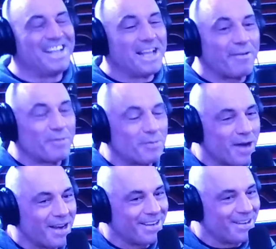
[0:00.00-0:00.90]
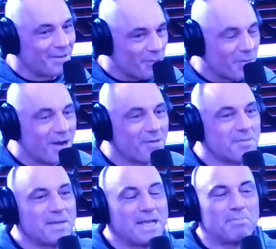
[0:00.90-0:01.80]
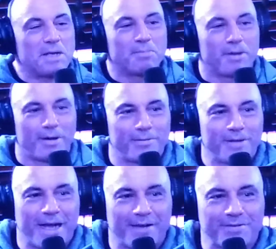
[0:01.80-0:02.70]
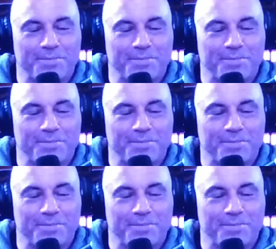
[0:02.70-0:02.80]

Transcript: If we want to remain people, we have to be.